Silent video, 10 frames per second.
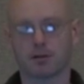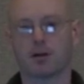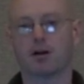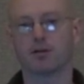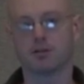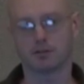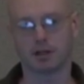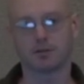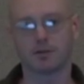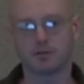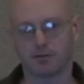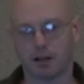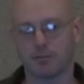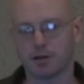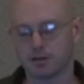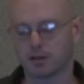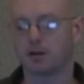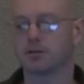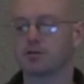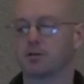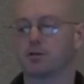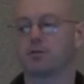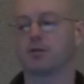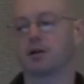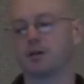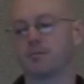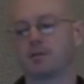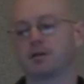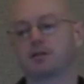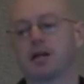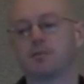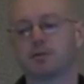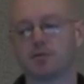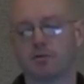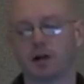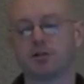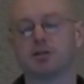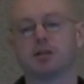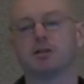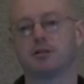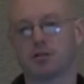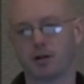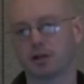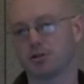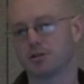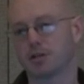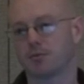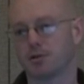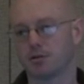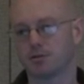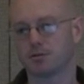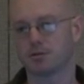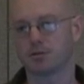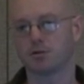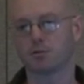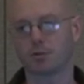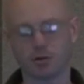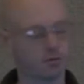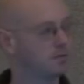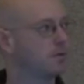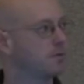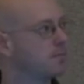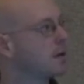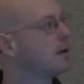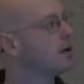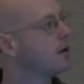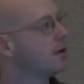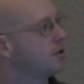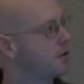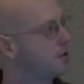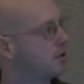our level of development and also the types of strategies that we use to produce food. So this